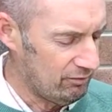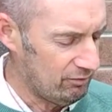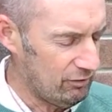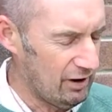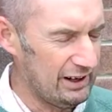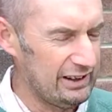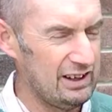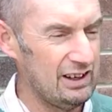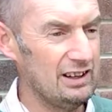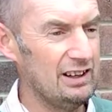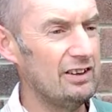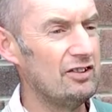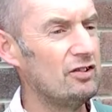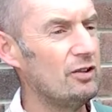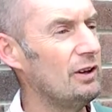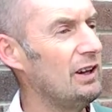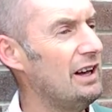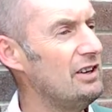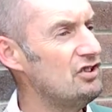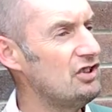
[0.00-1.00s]
regular
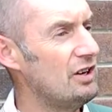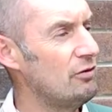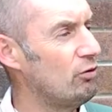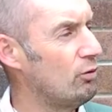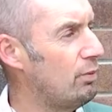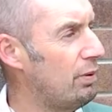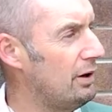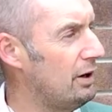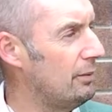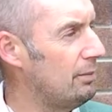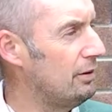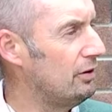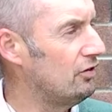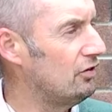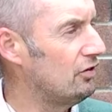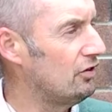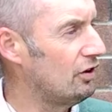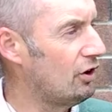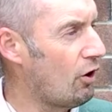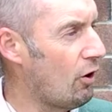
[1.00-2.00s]
sort of like general
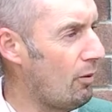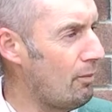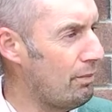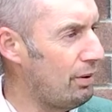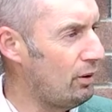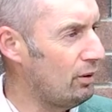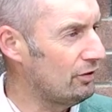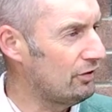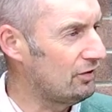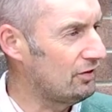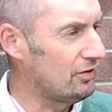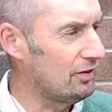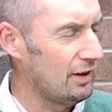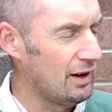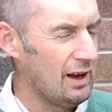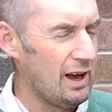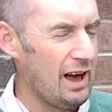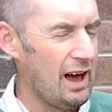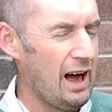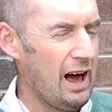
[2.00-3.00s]
purpose compost.
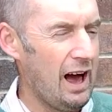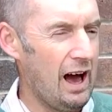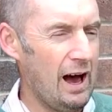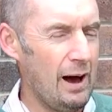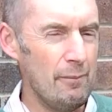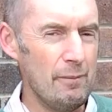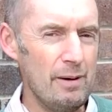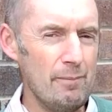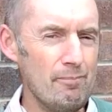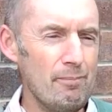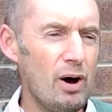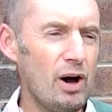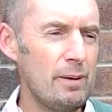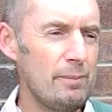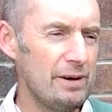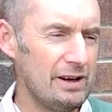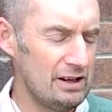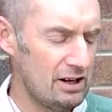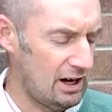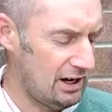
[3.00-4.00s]
It
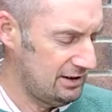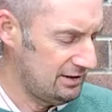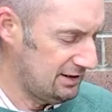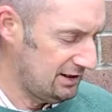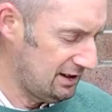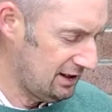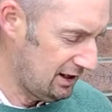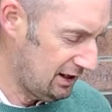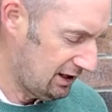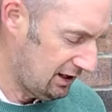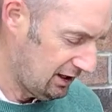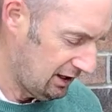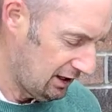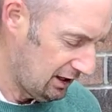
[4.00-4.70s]
might be an idea